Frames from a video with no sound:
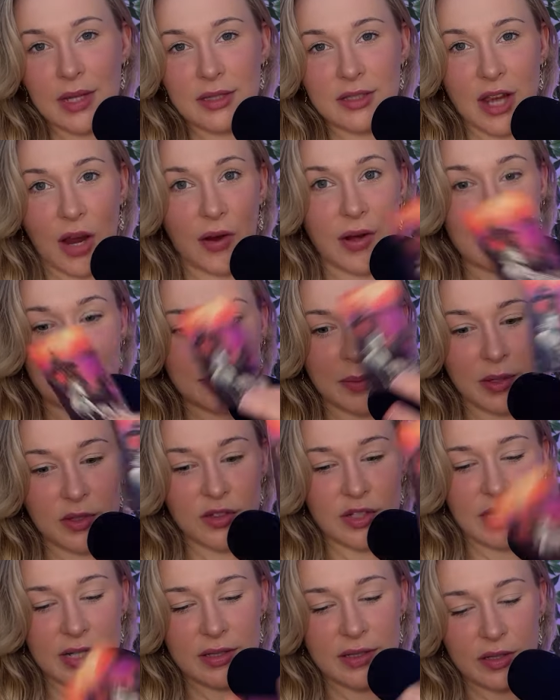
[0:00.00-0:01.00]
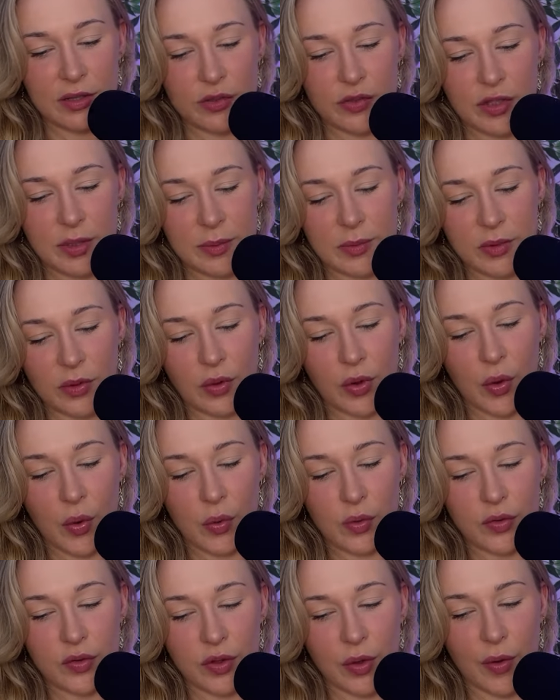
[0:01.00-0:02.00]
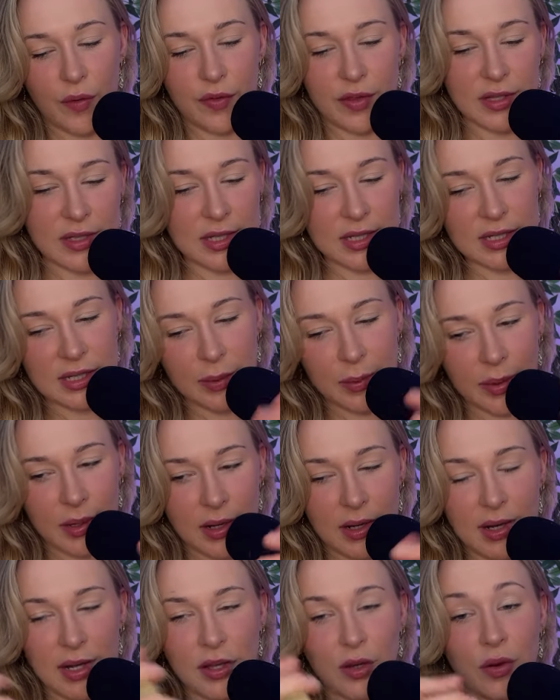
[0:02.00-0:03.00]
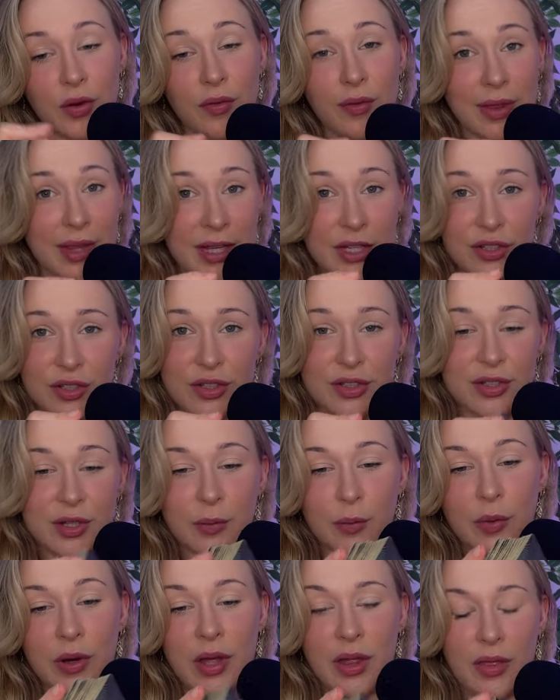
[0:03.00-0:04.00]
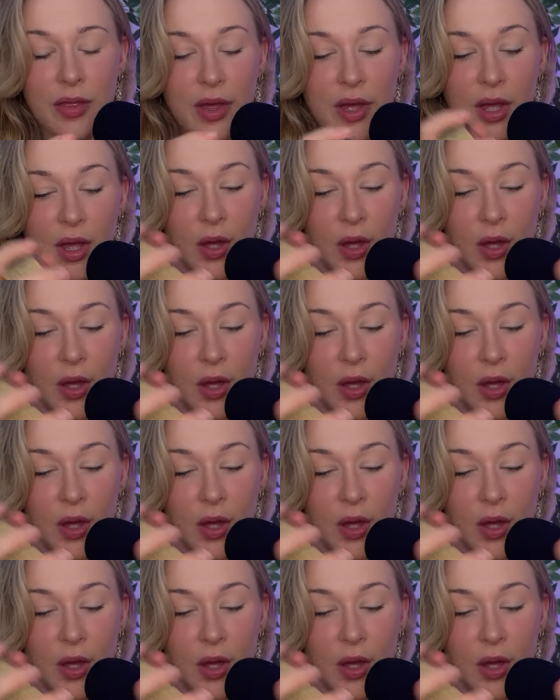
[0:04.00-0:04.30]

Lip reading: Chariot is about chasing dreams or goals. So if this is someone that you're in a relationship with,